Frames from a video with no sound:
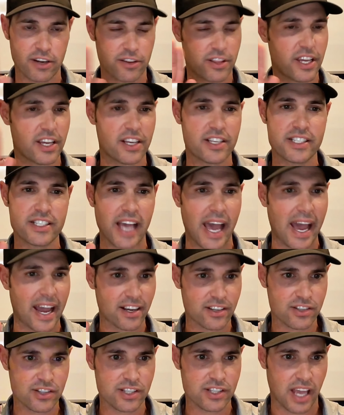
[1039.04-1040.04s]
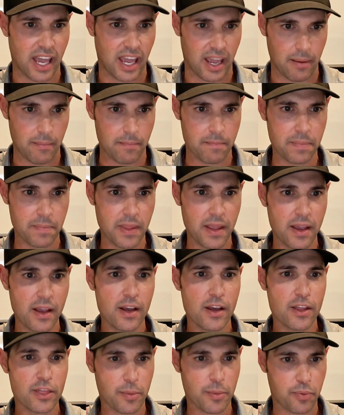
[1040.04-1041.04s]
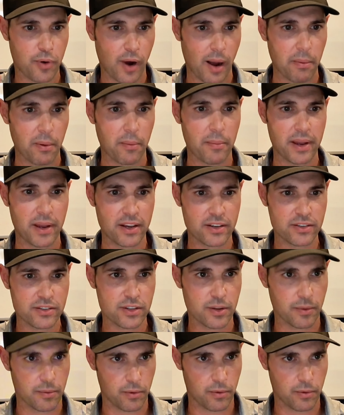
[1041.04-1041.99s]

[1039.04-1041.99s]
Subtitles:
the exact same. The problem is the